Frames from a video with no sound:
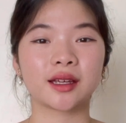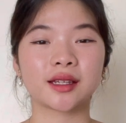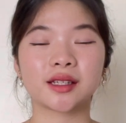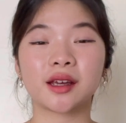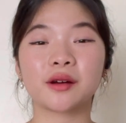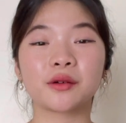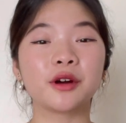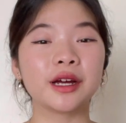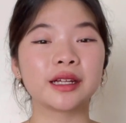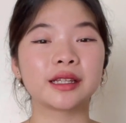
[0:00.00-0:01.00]
So,
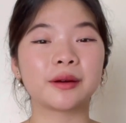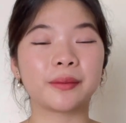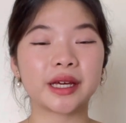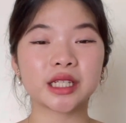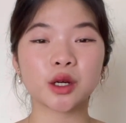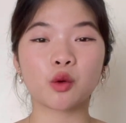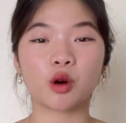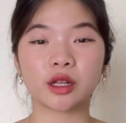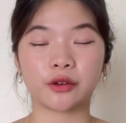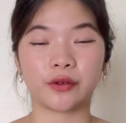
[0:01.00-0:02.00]
the major
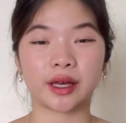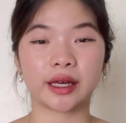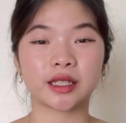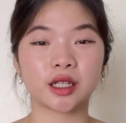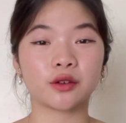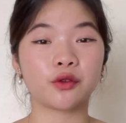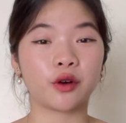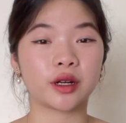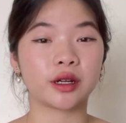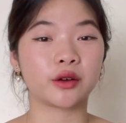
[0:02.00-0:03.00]
qualification
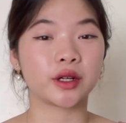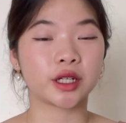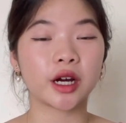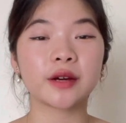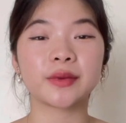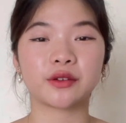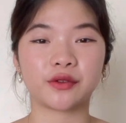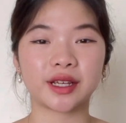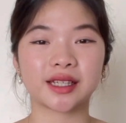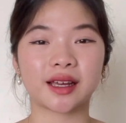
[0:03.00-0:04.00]
for the retirement
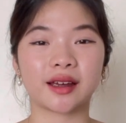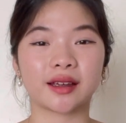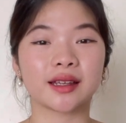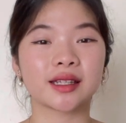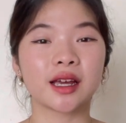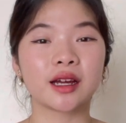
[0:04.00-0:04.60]
visa is